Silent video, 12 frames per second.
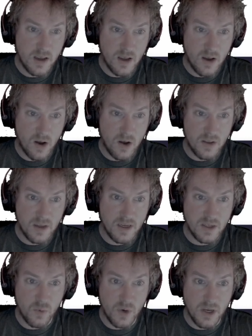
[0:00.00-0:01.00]
all
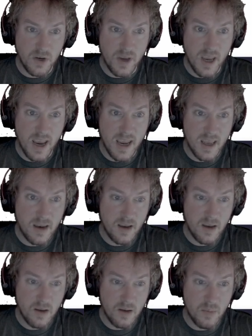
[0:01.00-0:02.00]
these when you
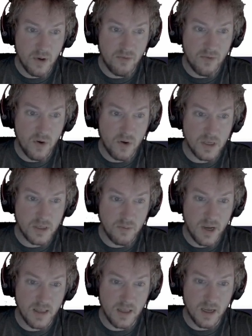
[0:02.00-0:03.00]
can, but focus
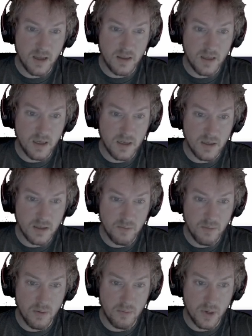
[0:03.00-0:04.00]
mainly on these,
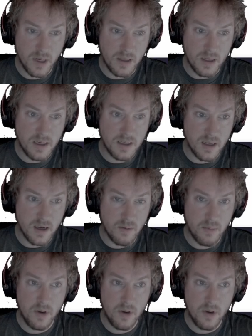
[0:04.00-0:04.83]
pumping these up.